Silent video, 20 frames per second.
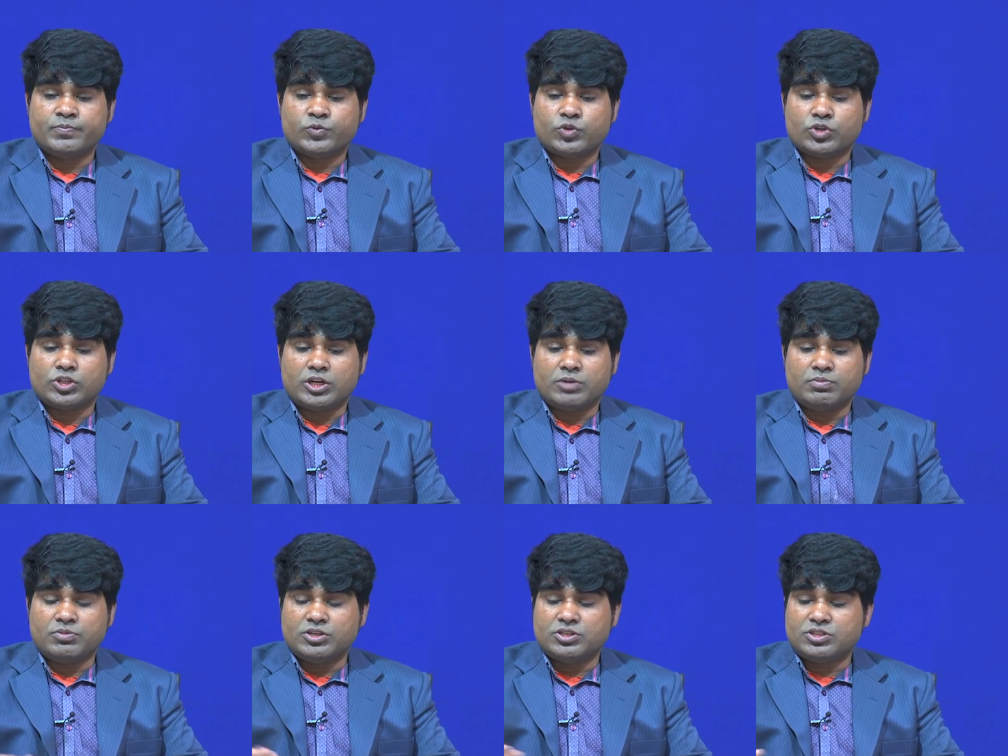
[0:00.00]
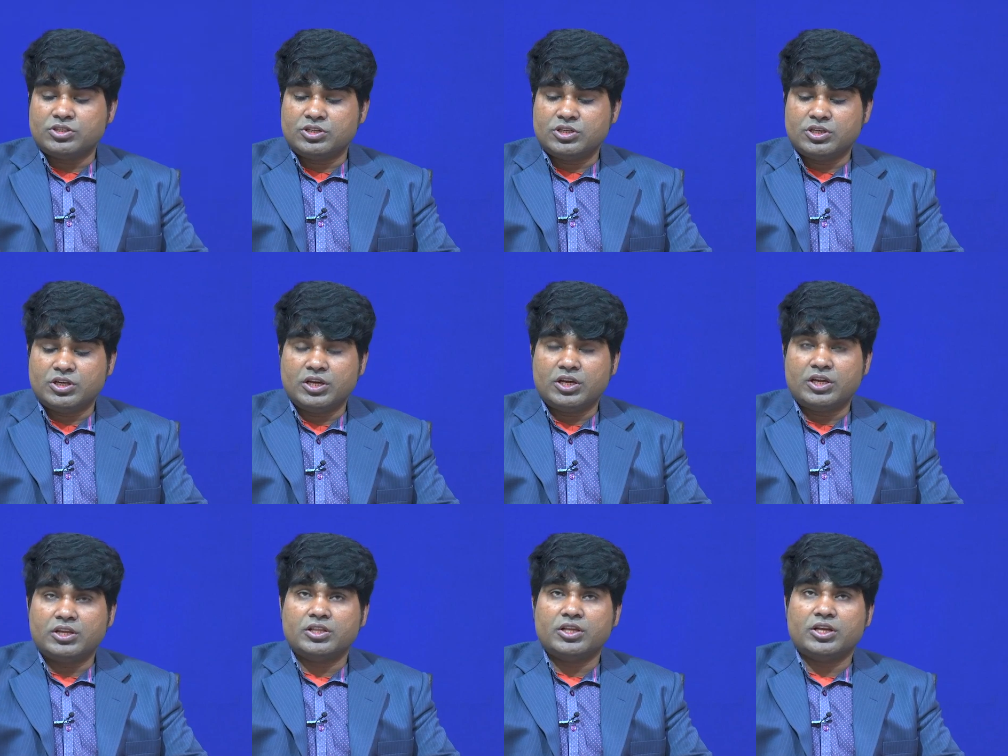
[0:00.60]
So, that means
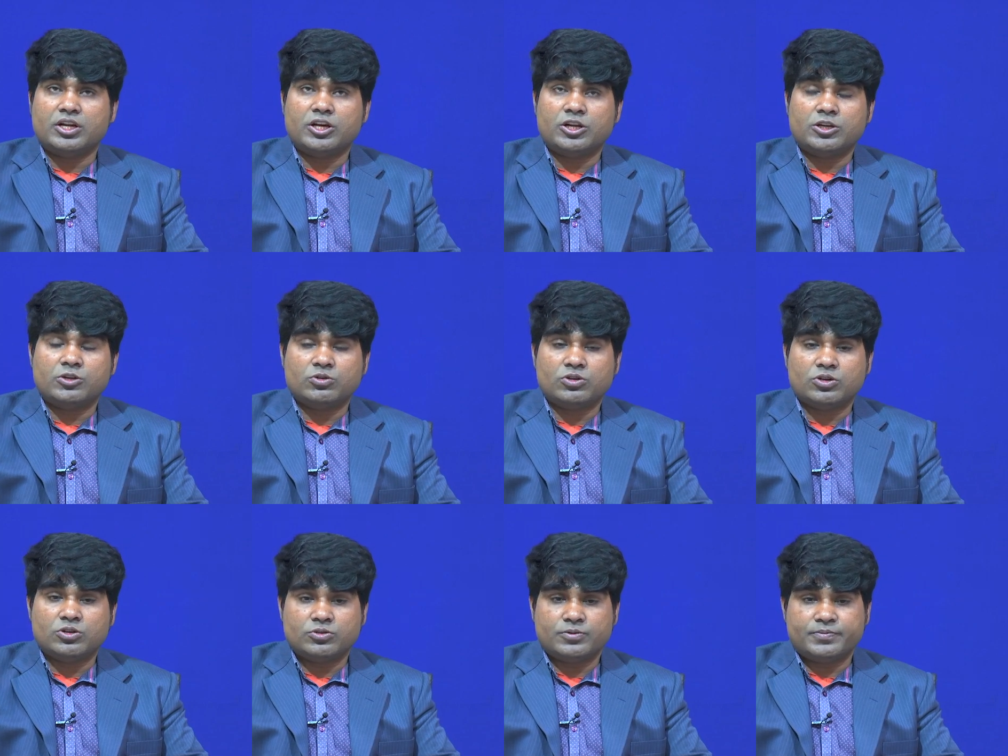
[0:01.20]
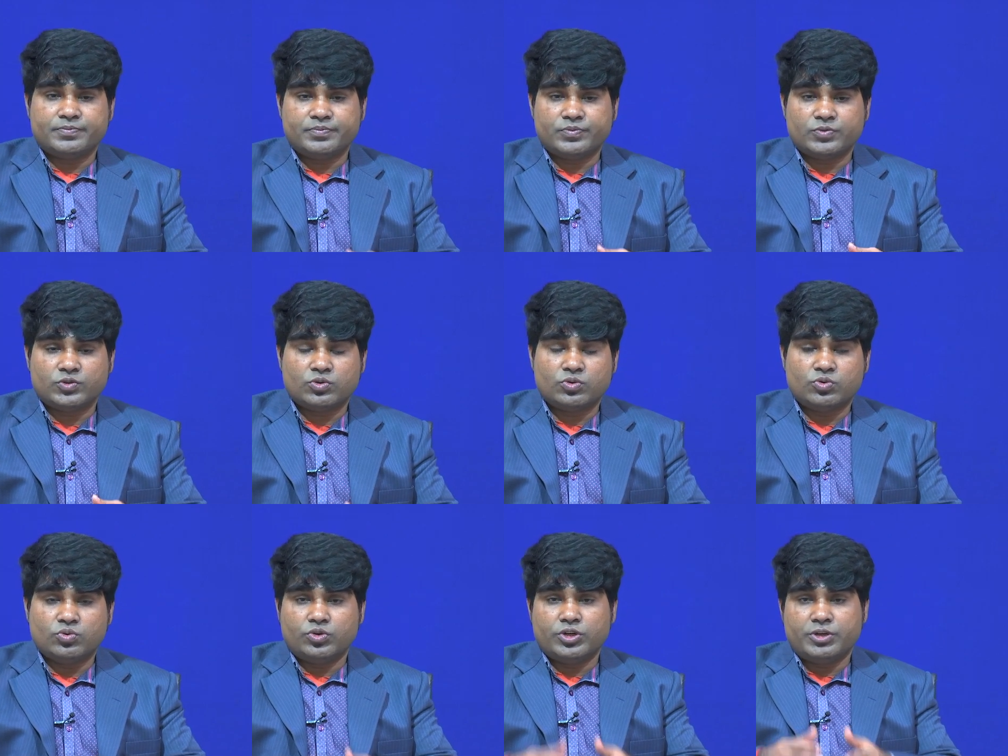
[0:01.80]
here there are
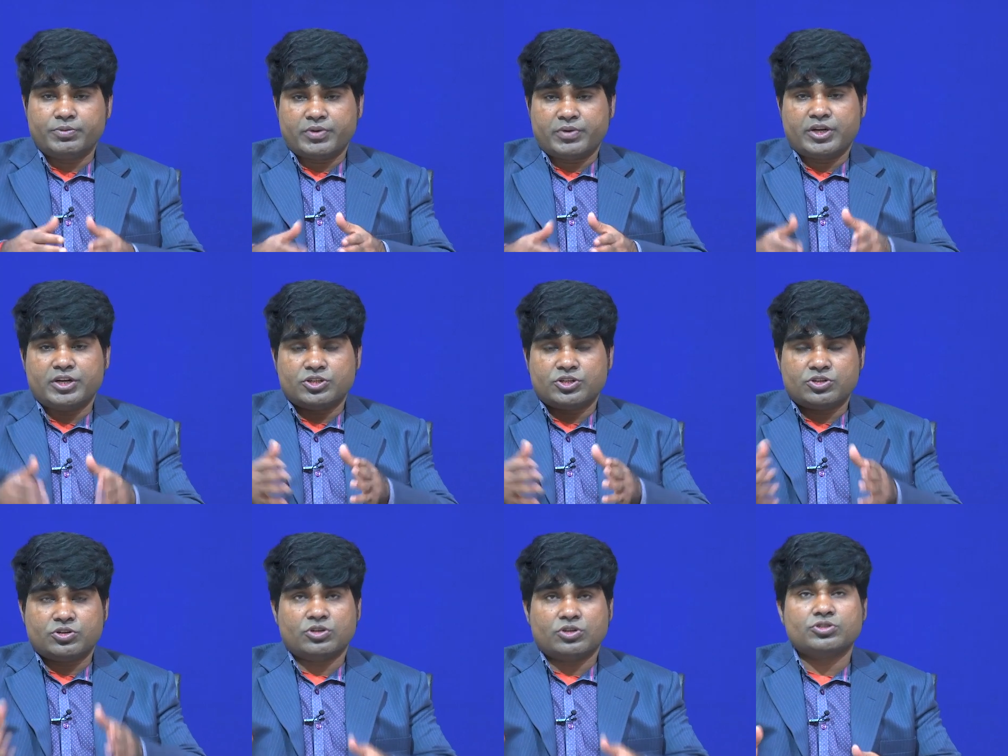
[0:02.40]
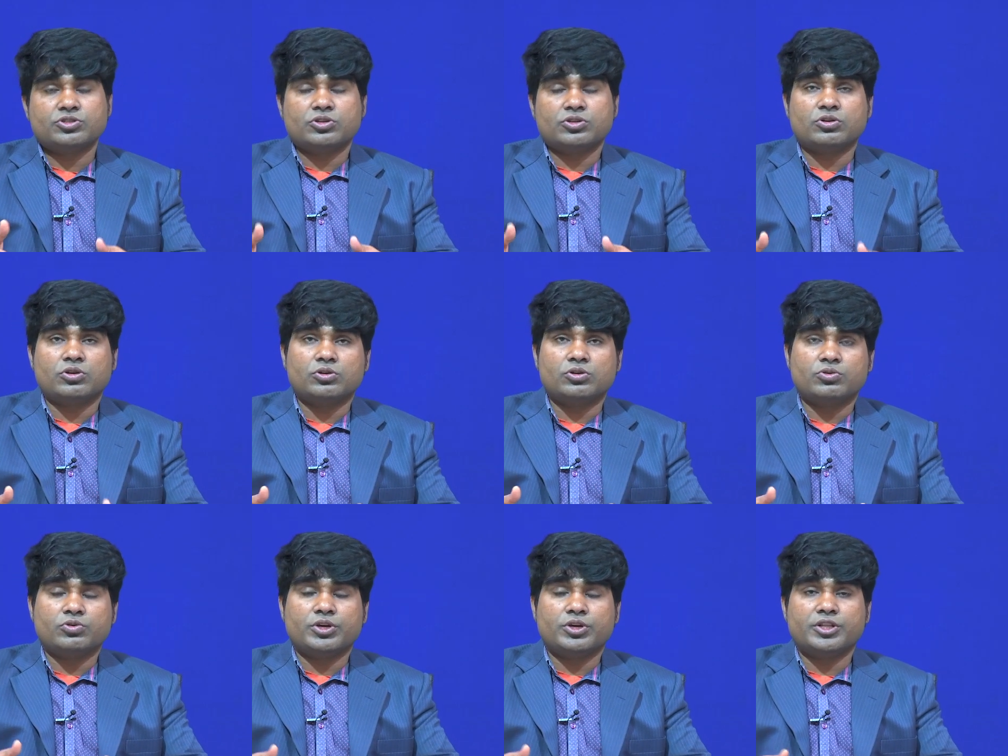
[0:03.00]
two different structure
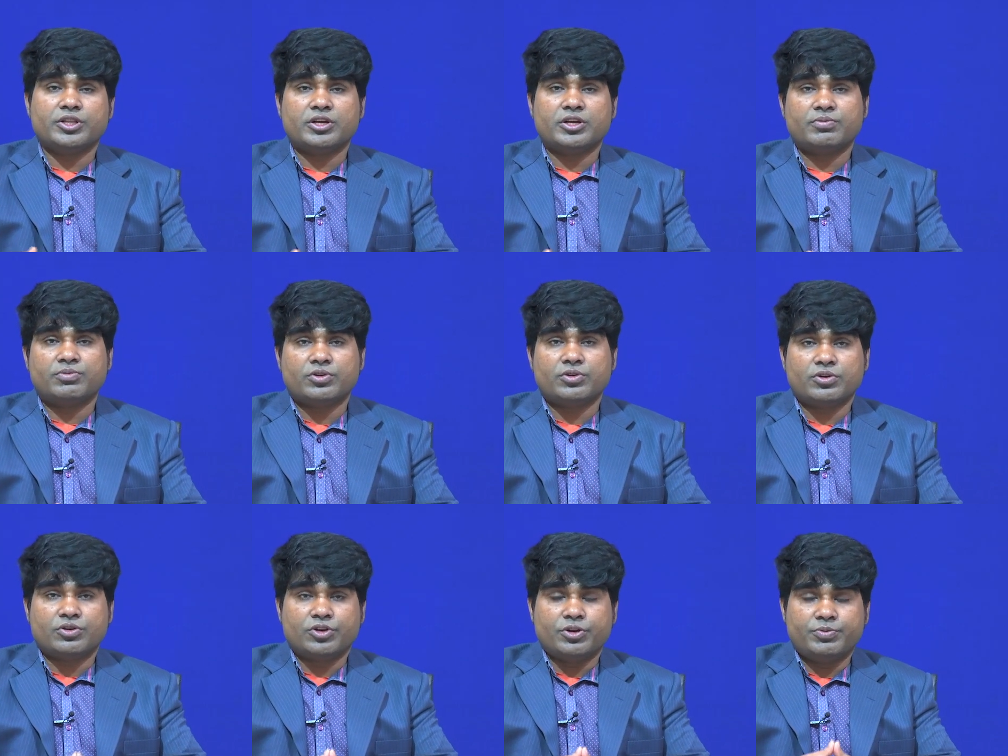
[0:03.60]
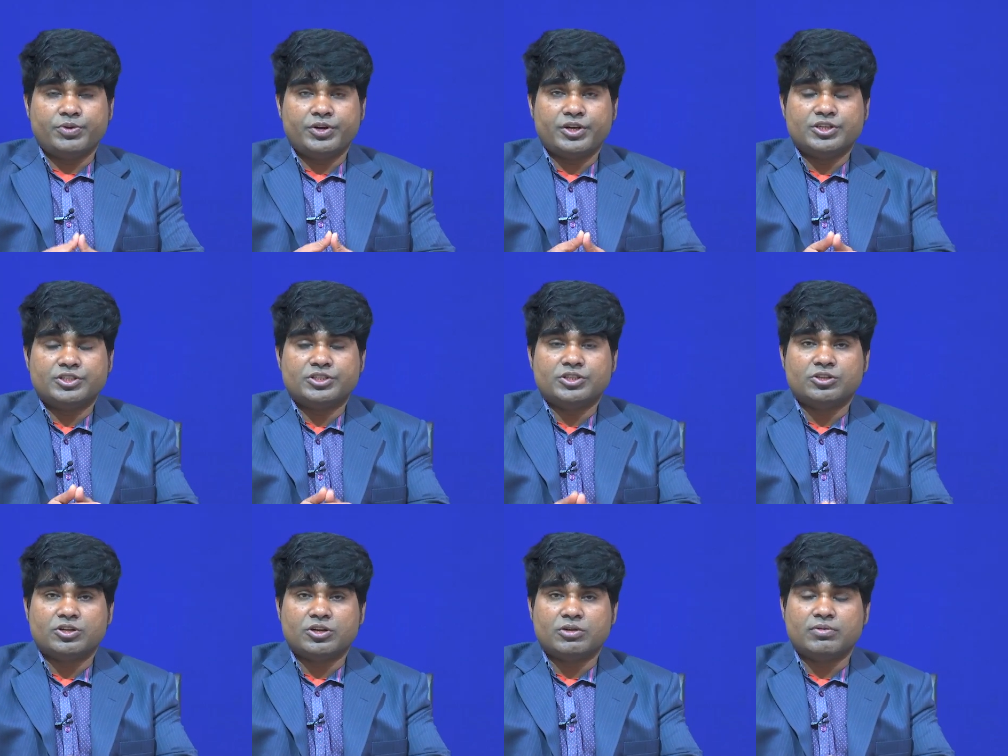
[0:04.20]
altogether for
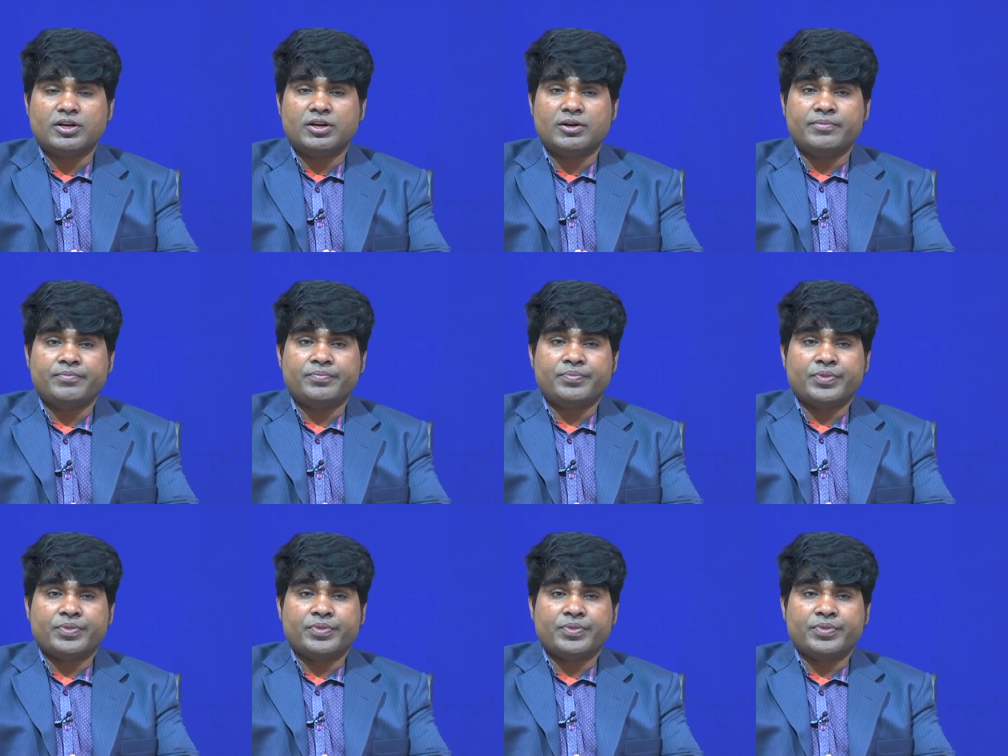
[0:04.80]
confidence interval,